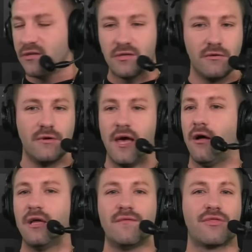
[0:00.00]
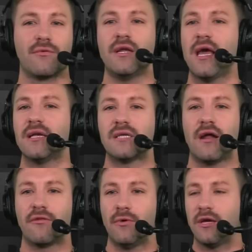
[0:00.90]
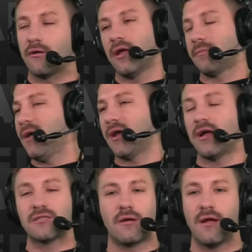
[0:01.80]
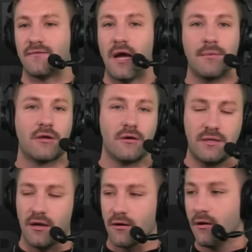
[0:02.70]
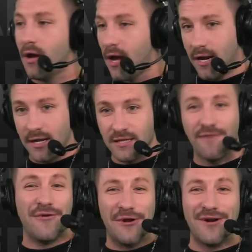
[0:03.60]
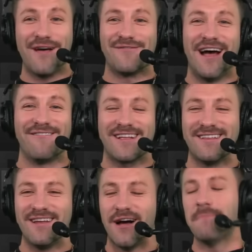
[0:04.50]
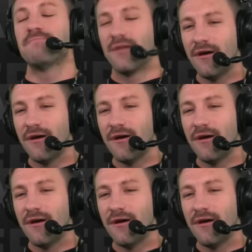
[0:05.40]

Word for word: two, hell, even three days out of the week, you're like, man, I just don't have time to cook dinner and I definitely don't have time to clean up.